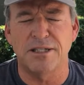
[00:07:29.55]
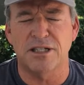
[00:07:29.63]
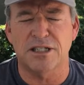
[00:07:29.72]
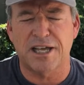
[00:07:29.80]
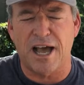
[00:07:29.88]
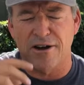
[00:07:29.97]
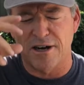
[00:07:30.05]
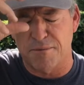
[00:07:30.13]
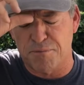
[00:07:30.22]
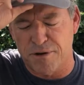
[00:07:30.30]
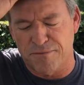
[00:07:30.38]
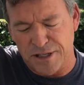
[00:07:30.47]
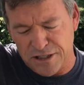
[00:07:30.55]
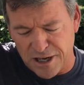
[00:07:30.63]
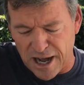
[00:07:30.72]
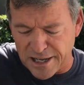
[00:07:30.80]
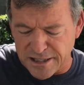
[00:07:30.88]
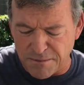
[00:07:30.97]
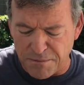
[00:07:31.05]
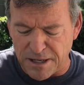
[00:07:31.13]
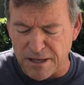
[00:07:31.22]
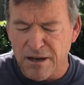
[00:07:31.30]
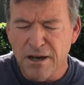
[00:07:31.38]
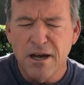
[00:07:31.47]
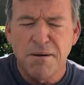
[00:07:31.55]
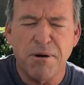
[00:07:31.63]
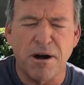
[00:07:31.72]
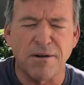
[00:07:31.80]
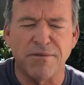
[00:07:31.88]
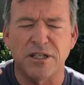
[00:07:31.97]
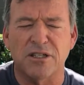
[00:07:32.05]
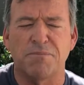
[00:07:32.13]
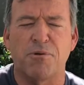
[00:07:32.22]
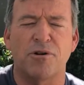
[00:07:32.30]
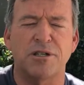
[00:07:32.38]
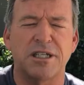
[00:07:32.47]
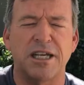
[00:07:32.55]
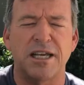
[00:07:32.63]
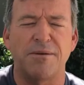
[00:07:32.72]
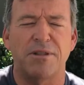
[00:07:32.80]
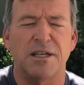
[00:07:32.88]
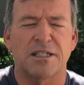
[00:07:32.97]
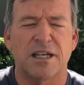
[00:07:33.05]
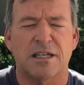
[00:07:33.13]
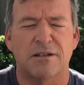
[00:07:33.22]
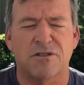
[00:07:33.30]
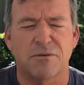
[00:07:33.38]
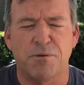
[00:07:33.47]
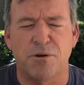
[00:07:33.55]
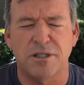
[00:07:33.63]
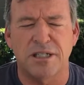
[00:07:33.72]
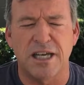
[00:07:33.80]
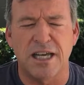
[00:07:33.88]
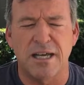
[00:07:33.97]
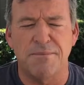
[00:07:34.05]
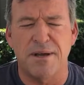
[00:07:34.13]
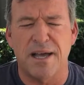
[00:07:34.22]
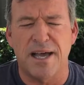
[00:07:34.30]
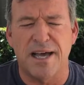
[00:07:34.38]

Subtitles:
I just count it a privilege, God, to be part of the support team, the executive support team,